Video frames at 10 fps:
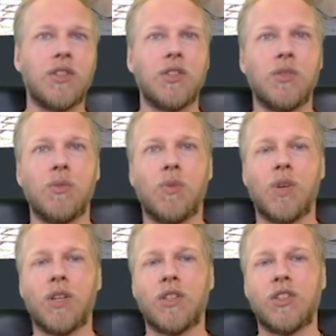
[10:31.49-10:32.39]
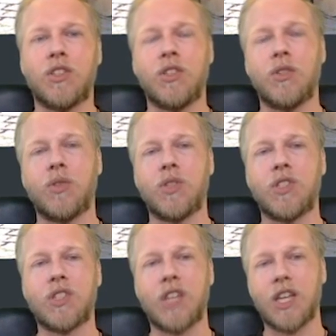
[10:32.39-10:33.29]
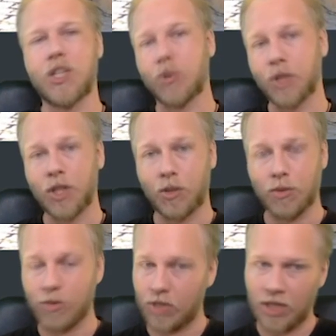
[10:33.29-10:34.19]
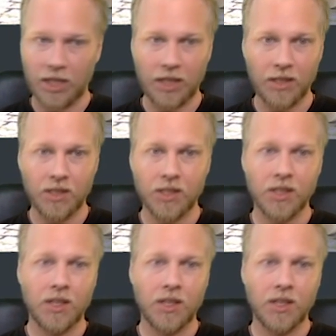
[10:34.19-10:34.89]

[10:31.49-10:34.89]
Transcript: to want to schedule your routines.